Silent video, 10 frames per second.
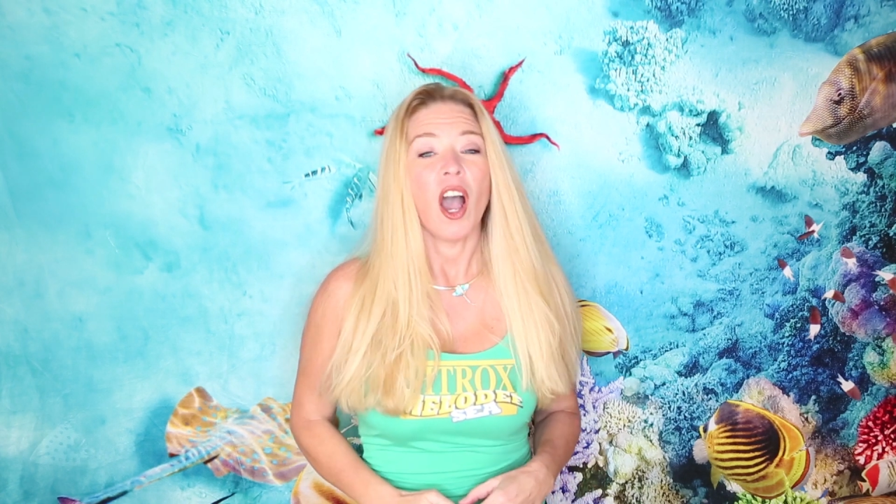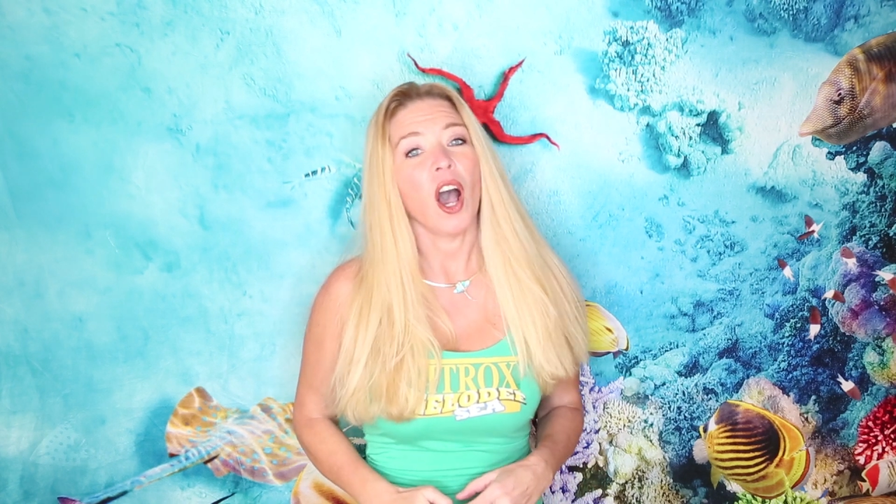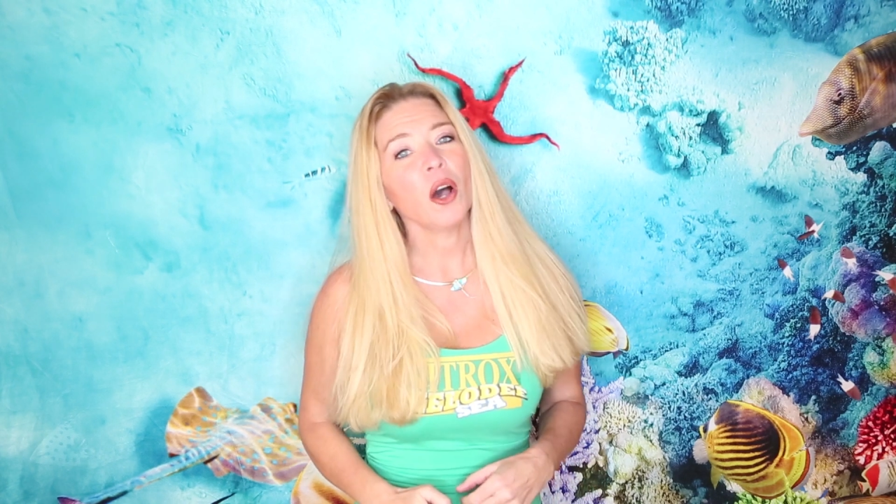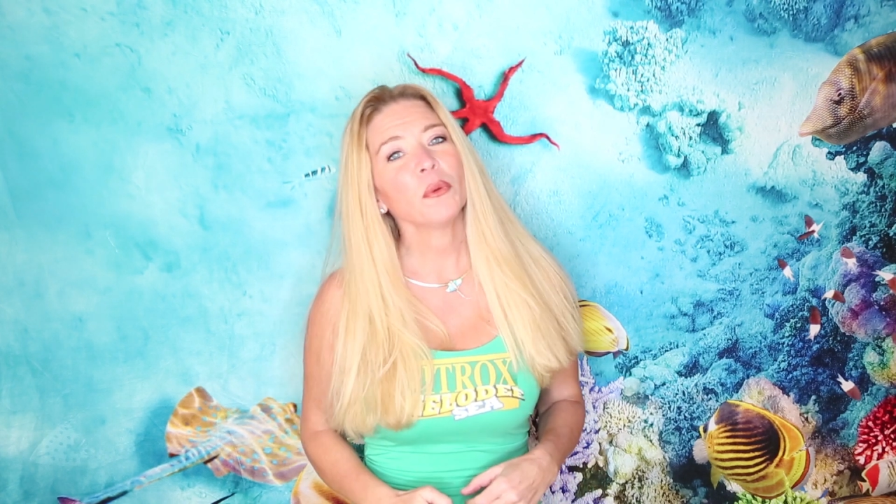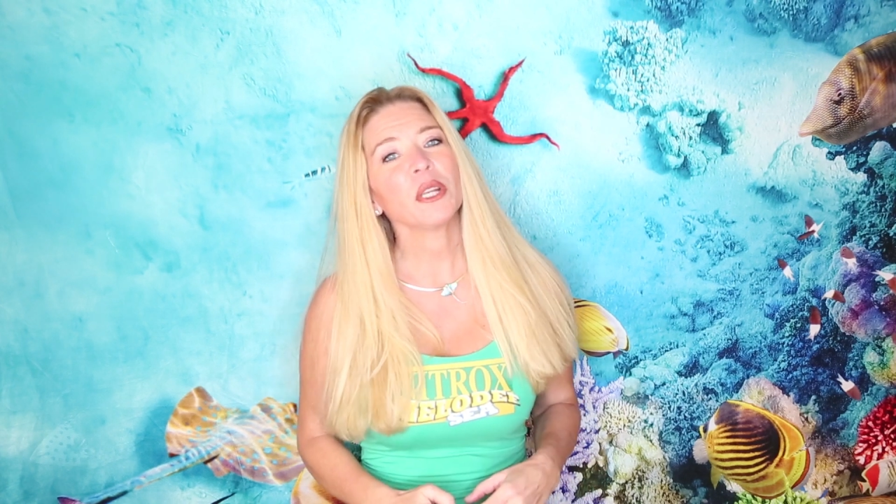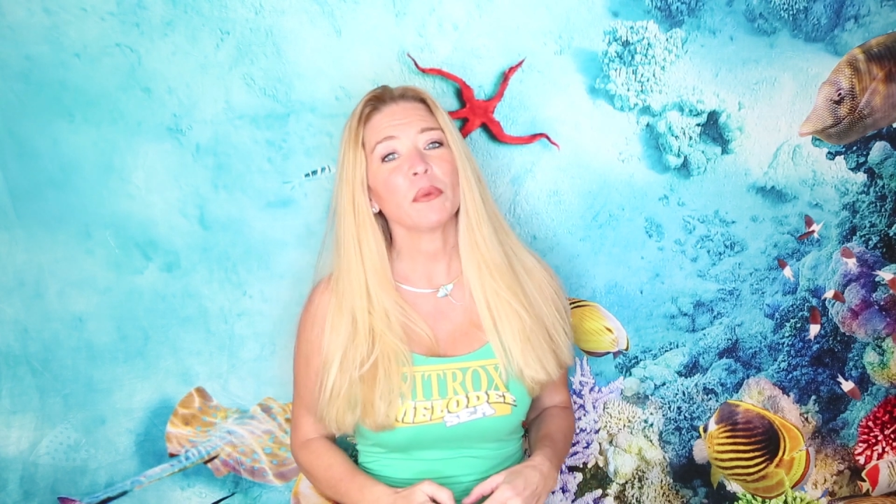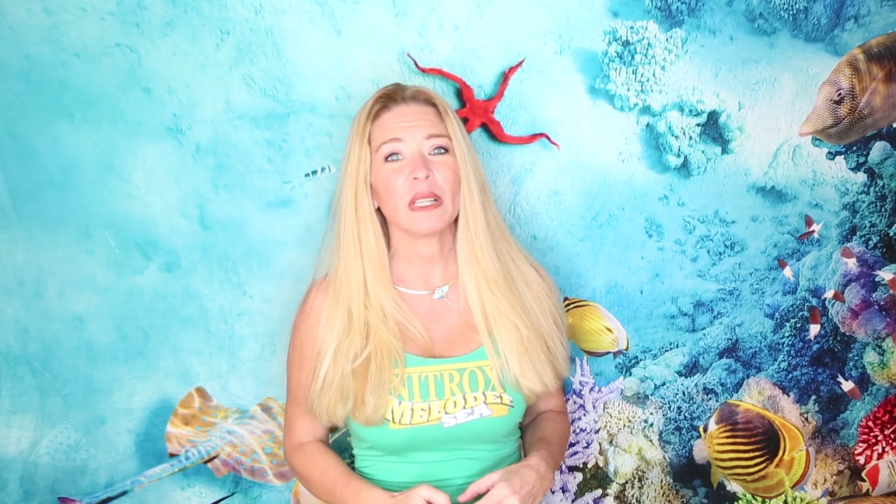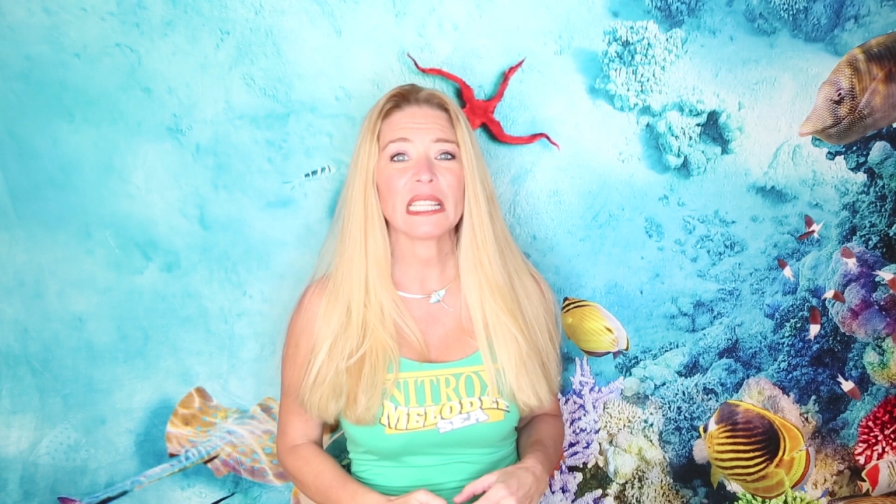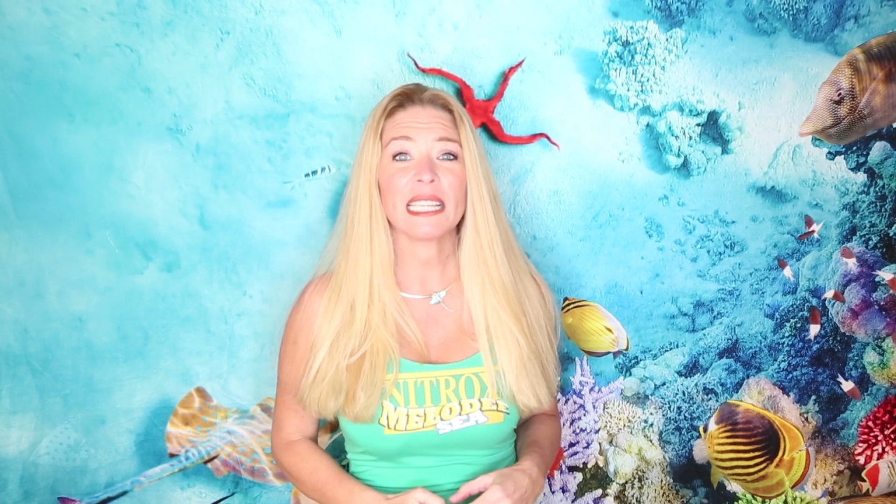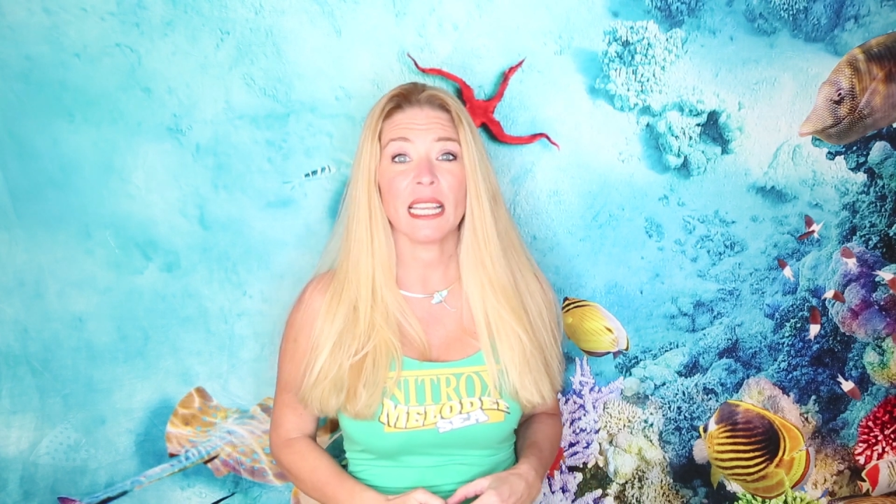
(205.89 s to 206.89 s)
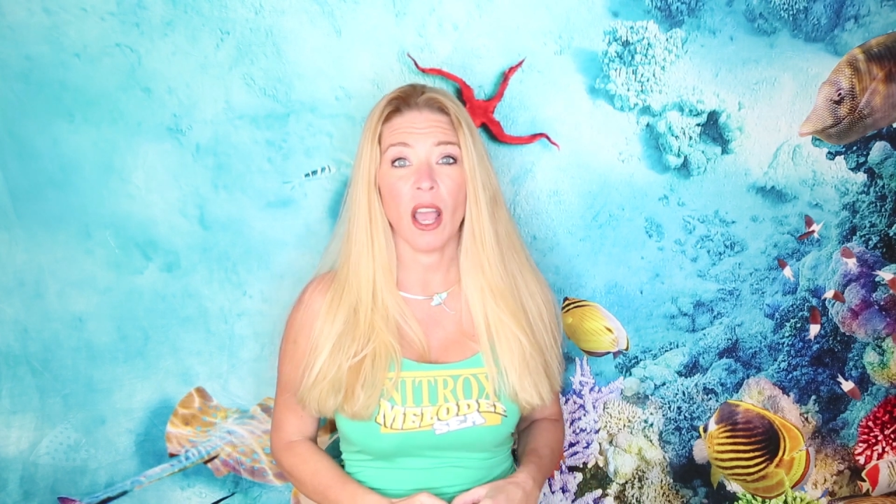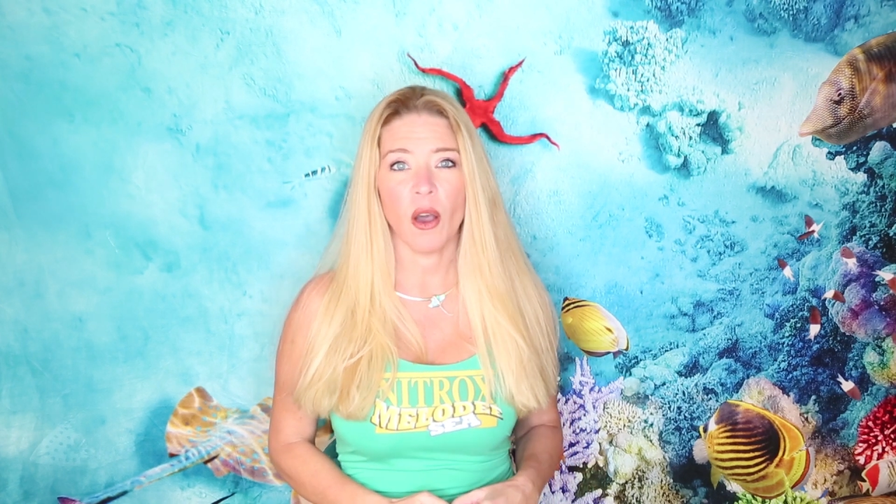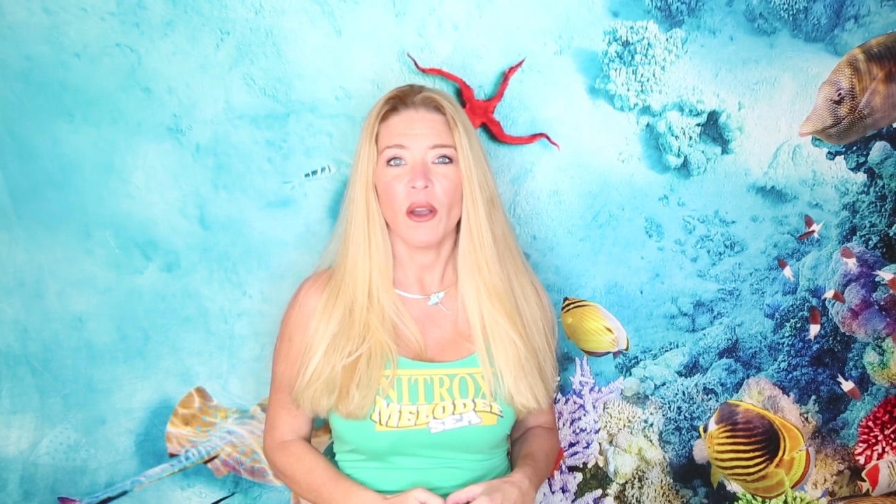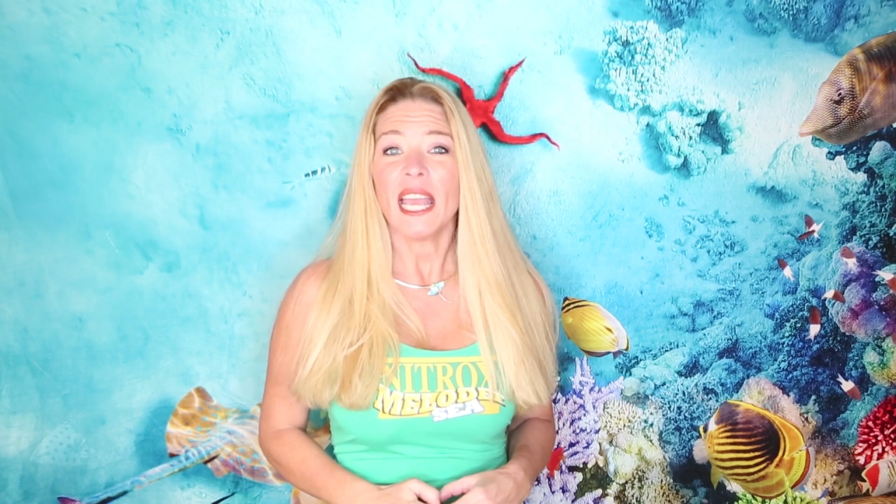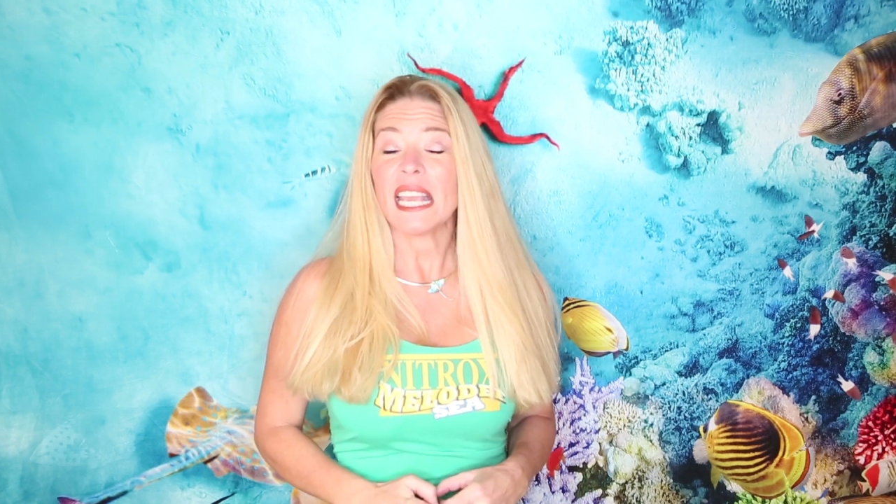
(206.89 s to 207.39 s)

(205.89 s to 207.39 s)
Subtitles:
All we really know